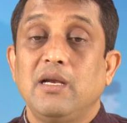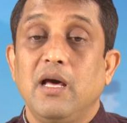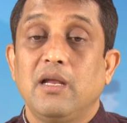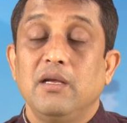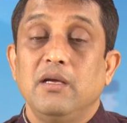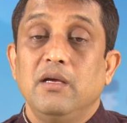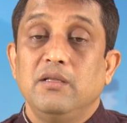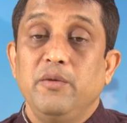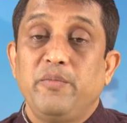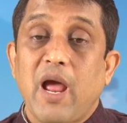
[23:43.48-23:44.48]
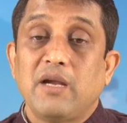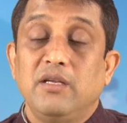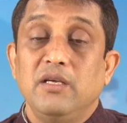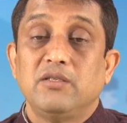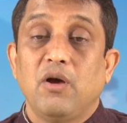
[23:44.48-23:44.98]
are the
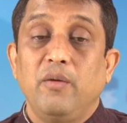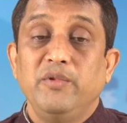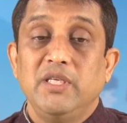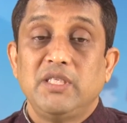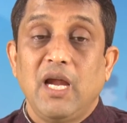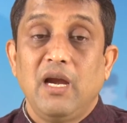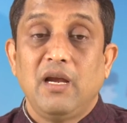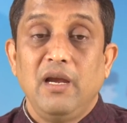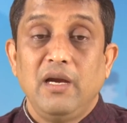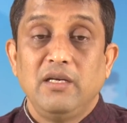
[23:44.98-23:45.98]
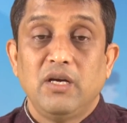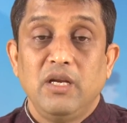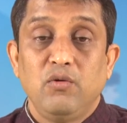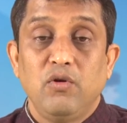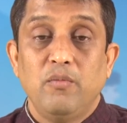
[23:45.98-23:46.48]
practice of the state-led
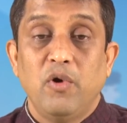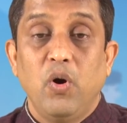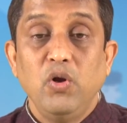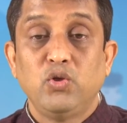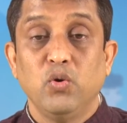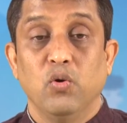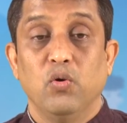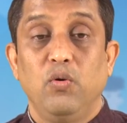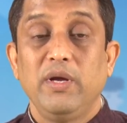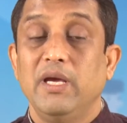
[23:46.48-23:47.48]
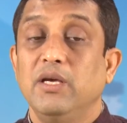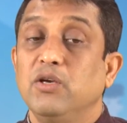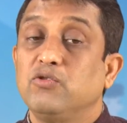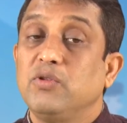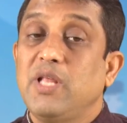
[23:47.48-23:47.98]
curriculum also. Okay,
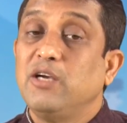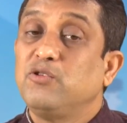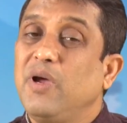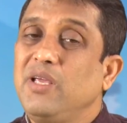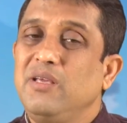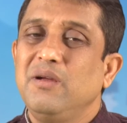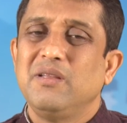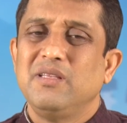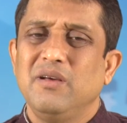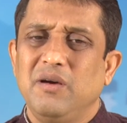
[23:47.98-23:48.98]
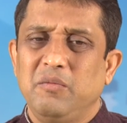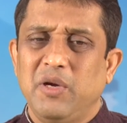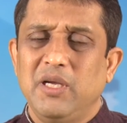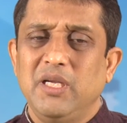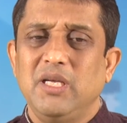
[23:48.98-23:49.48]
so that's why here
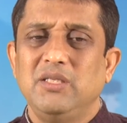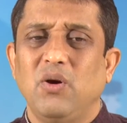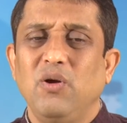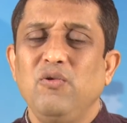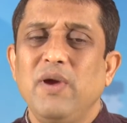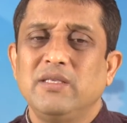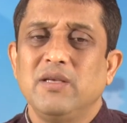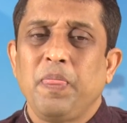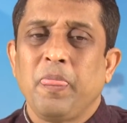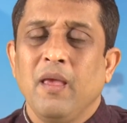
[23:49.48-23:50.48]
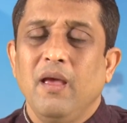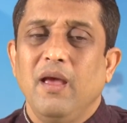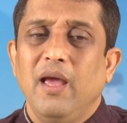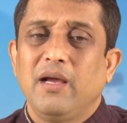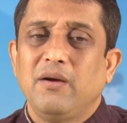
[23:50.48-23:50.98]
it is always
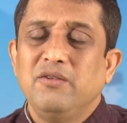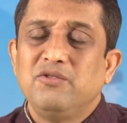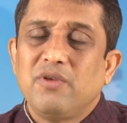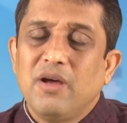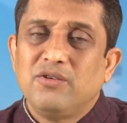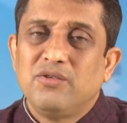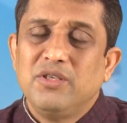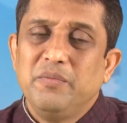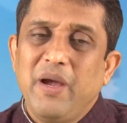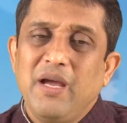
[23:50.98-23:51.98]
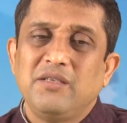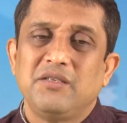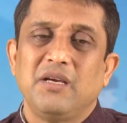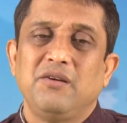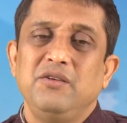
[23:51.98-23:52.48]
a constant debate,
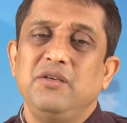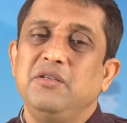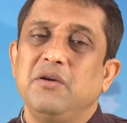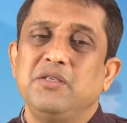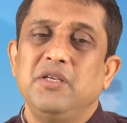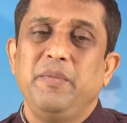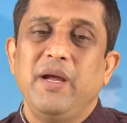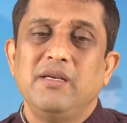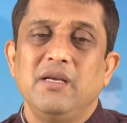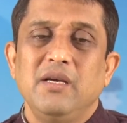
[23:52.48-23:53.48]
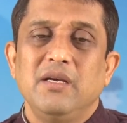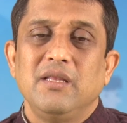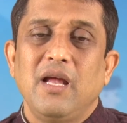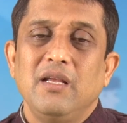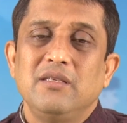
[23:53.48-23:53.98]
a continuous debate,
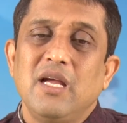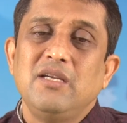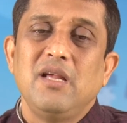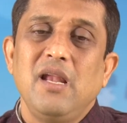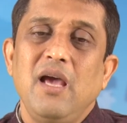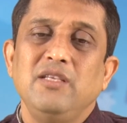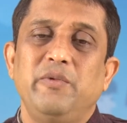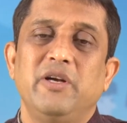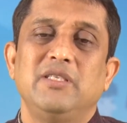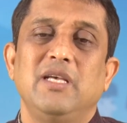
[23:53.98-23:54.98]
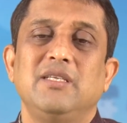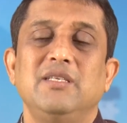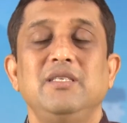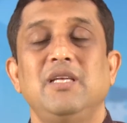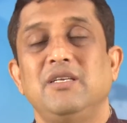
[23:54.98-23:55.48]
that is centralized versus
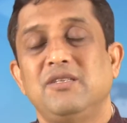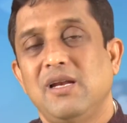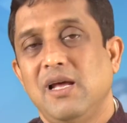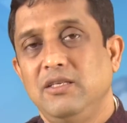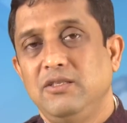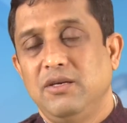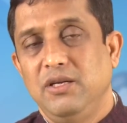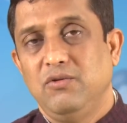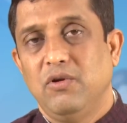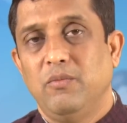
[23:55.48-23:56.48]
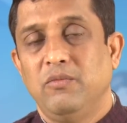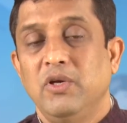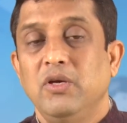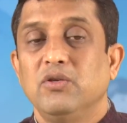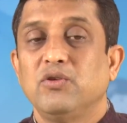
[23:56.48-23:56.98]
decentralized curriculum.
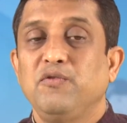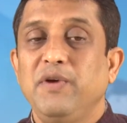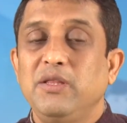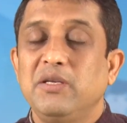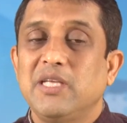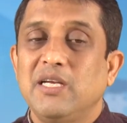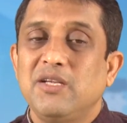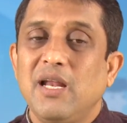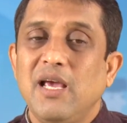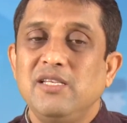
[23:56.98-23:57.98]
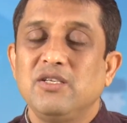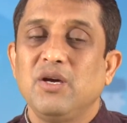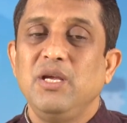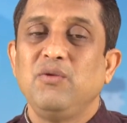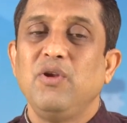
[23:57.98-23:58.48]
So whether centralized
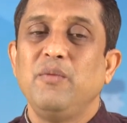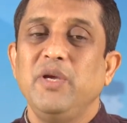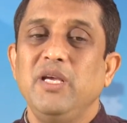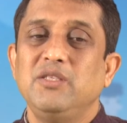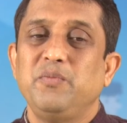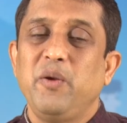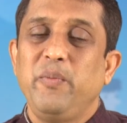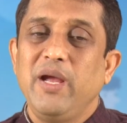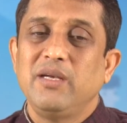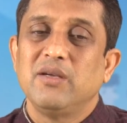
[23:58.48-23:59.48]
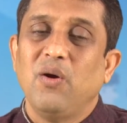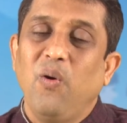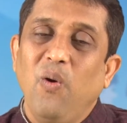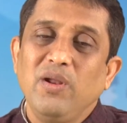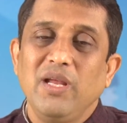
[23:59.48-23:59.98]
curriculum is perfect
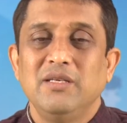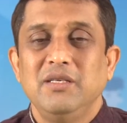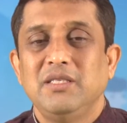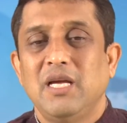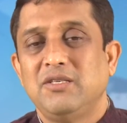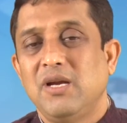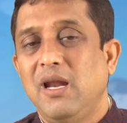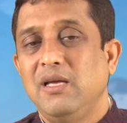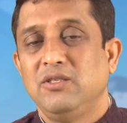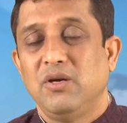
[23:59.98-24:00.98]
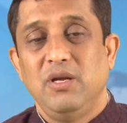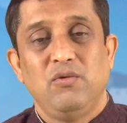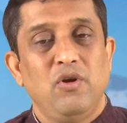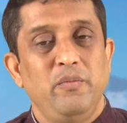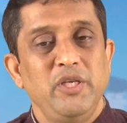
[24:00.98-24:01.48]
or a decentralized
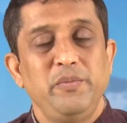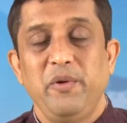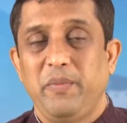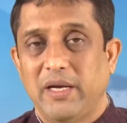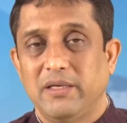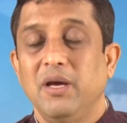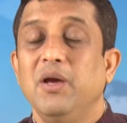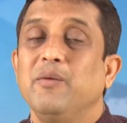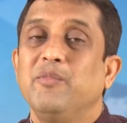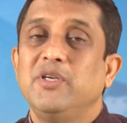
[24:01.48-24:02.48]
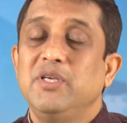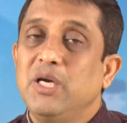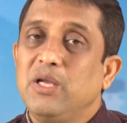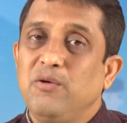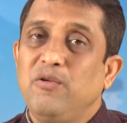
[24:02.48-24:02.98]
curriculum is perfect. But
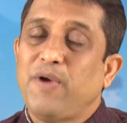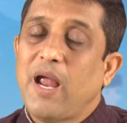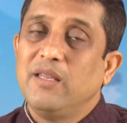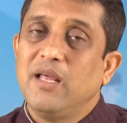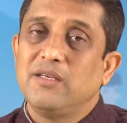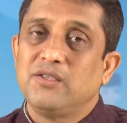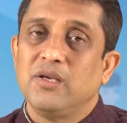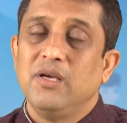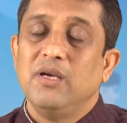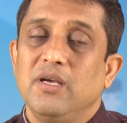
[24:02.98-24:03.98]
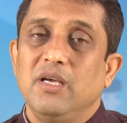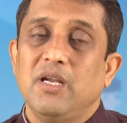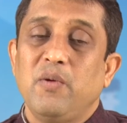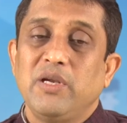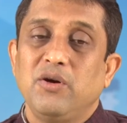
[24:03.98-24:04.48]
here you will find that in
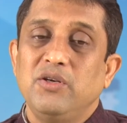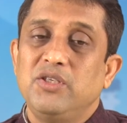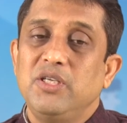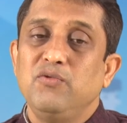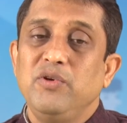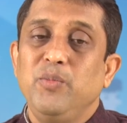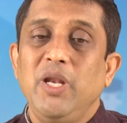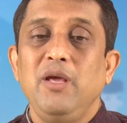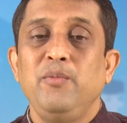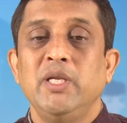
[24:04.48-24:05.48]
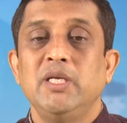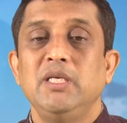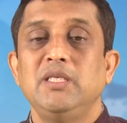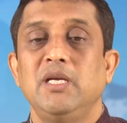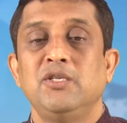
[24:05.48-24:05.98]
our country we believe in a
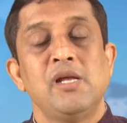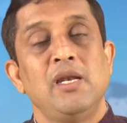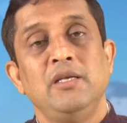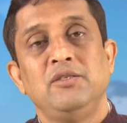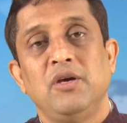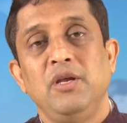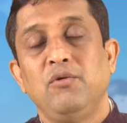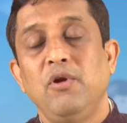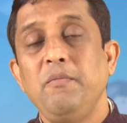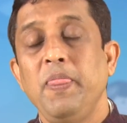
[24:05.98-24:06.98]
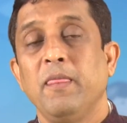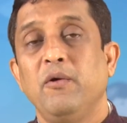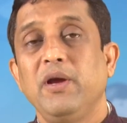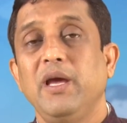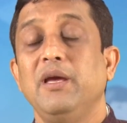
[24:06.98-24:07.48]
decentralized curriculum.
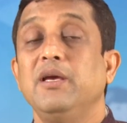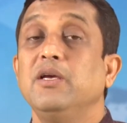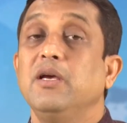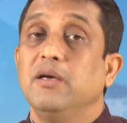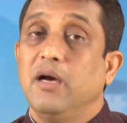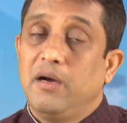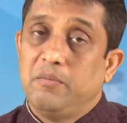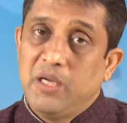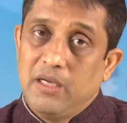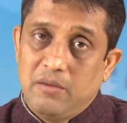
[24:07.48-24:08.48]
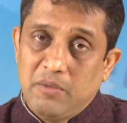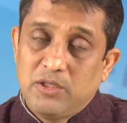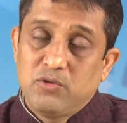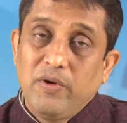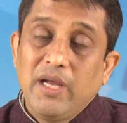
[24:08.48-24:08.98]
Okay,
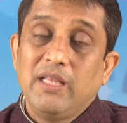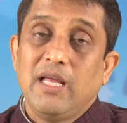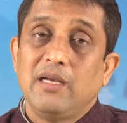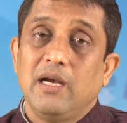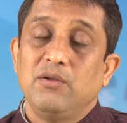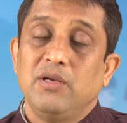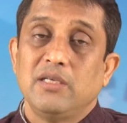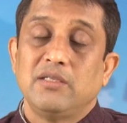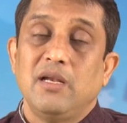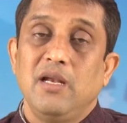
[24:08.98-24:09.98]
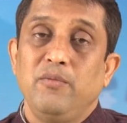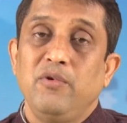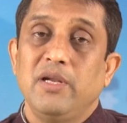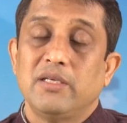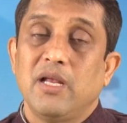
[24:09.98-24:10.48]
it's okay that at the national level,
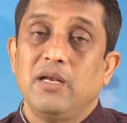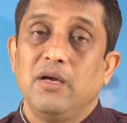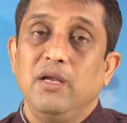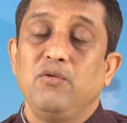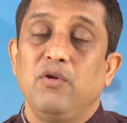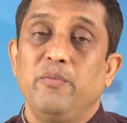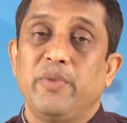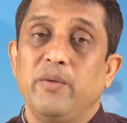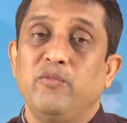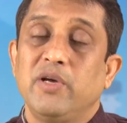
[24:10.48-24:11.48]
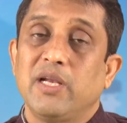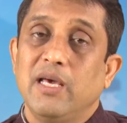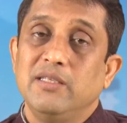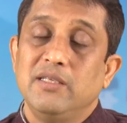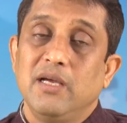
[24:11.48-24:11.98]
national curriculum framework,
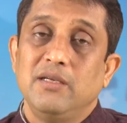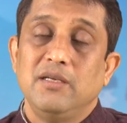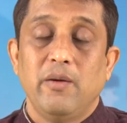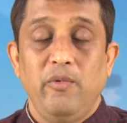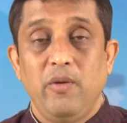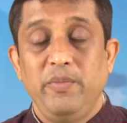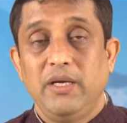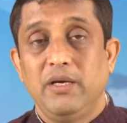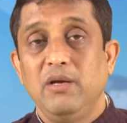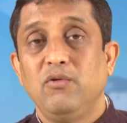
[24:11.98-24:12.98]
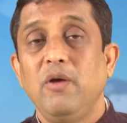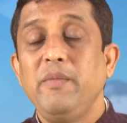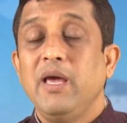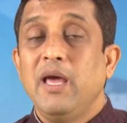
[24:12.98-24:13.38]
NCERT develop a curriculum,